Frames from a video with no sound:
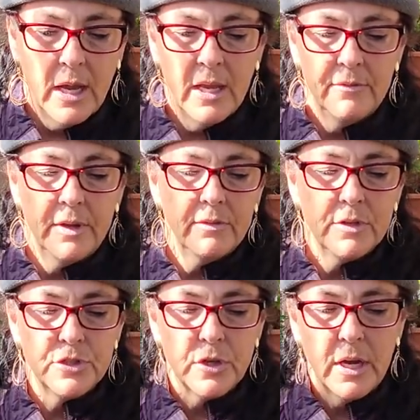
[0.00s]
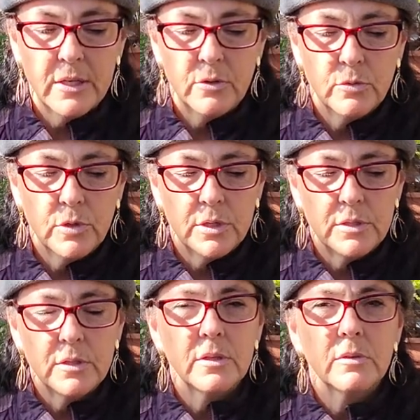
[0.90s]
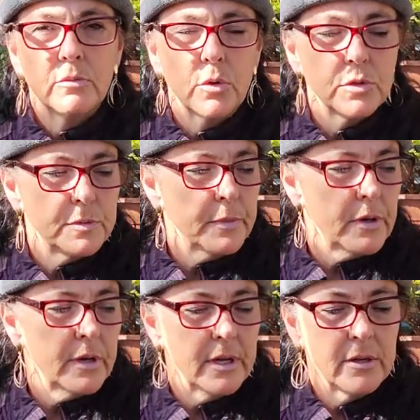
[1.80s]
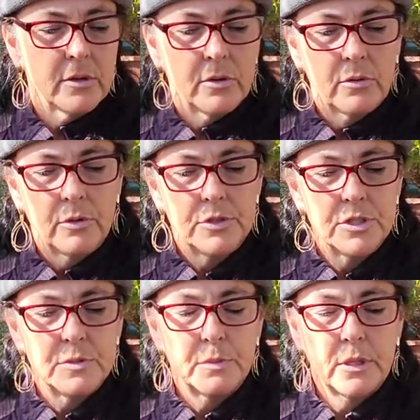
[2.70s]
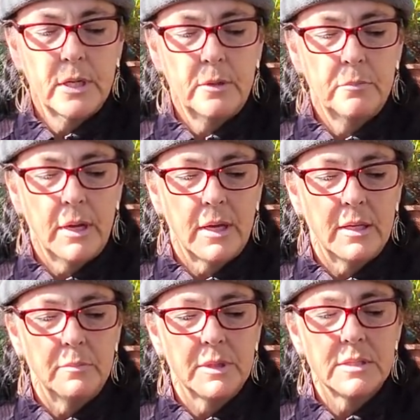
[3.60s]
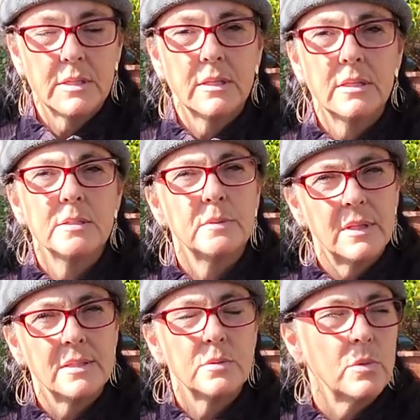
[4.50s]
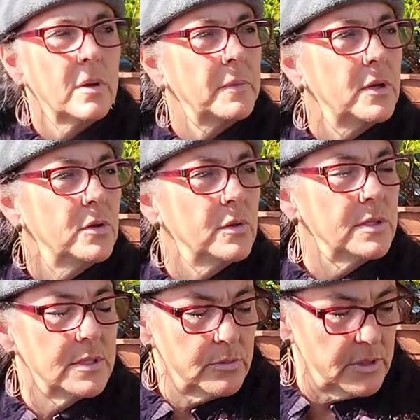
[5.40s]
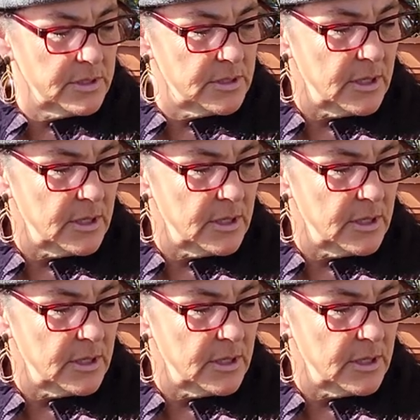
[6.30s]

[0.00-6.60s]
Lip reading: I have never tried to root rosemary with just plain potting mix like this, but that's what I'm going to do this